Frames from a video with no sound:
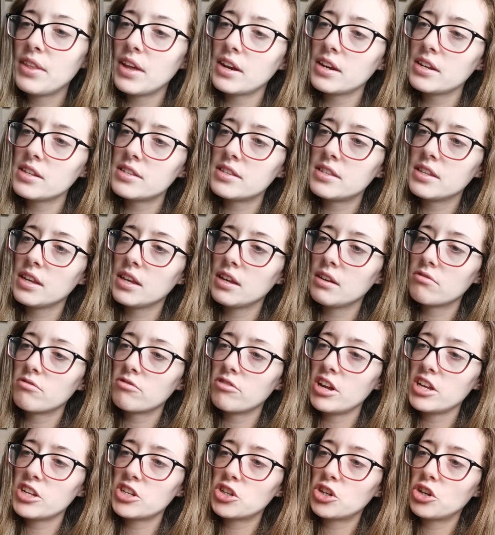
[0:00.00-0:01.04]
that is the
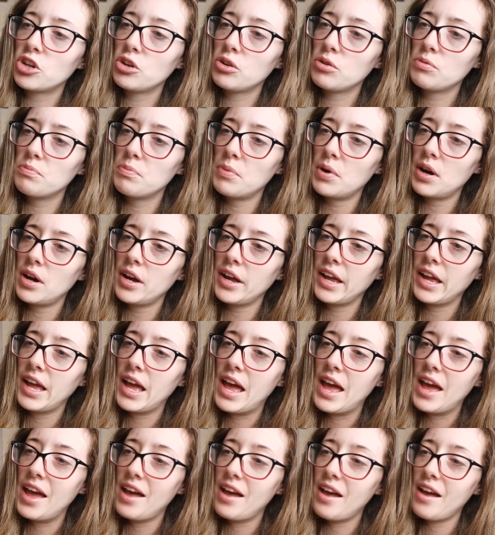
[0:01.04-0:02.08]
Rescue My
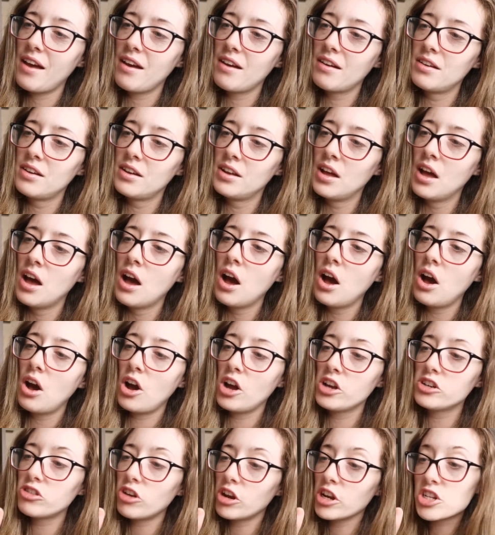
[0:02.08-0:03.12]
Hair
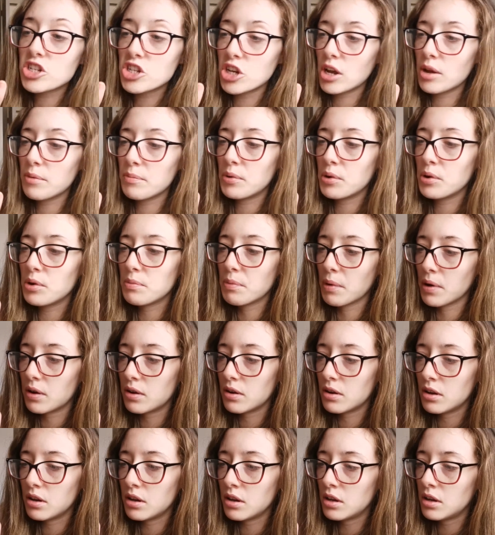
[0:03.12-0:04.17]
Hydrate Shampoo
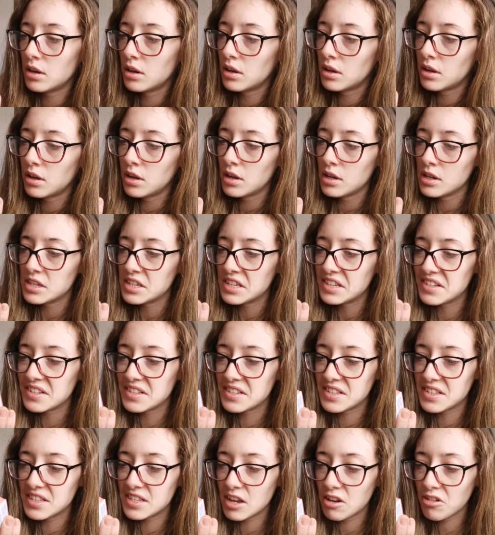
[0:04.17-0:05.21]
Bar.
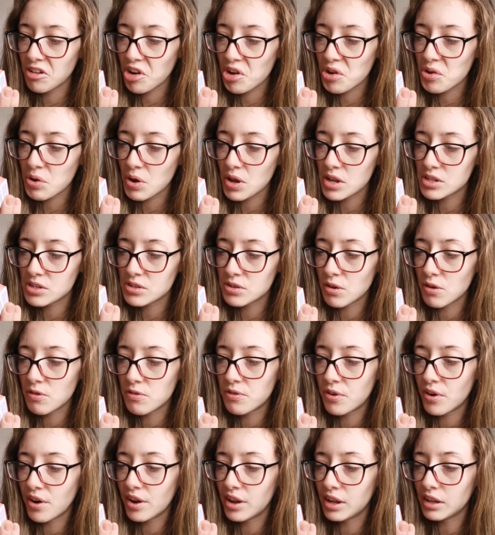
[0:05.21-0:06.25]
0
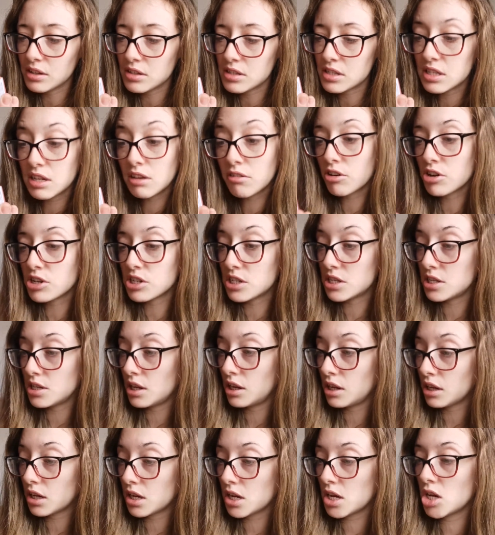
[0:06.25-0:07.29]
sulfites, 0
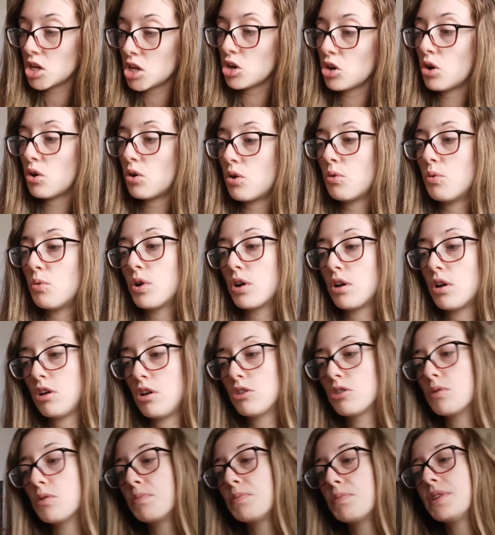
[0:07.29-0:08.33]
silicone,
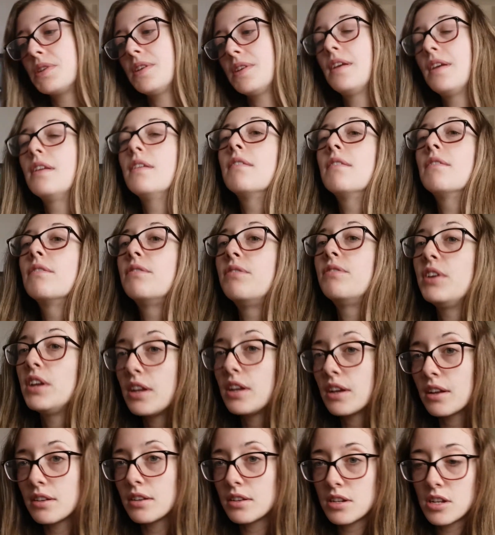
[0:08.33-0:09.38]
100%
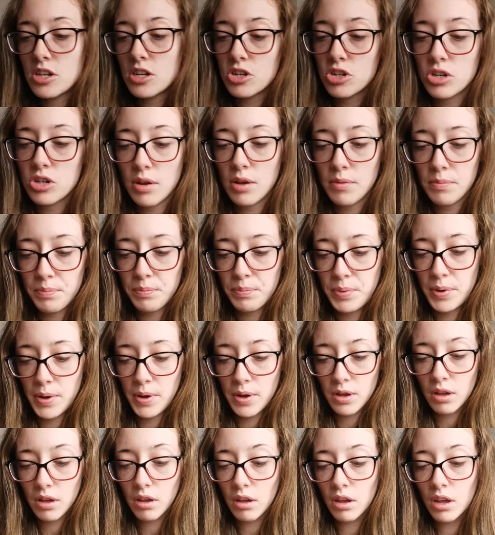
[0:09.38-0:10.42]
vegan
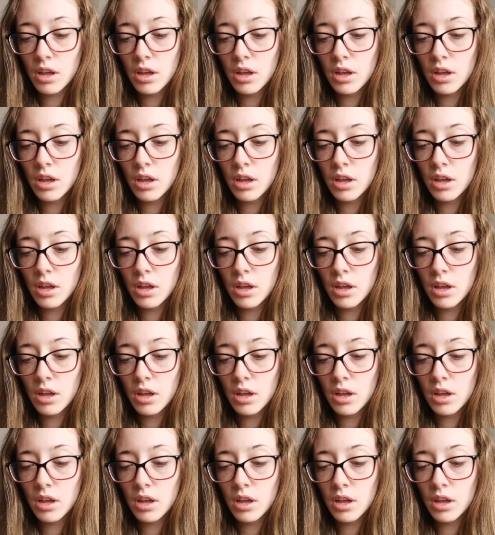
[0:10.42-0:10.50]
shampoo.